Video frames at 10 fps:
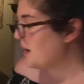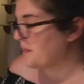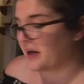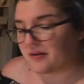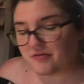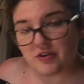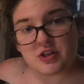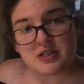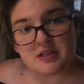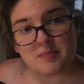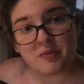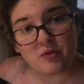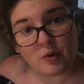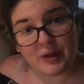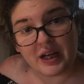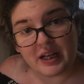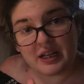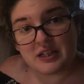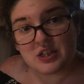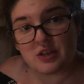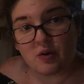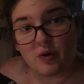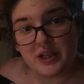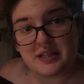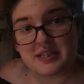But first, before we kind of get into the Hoya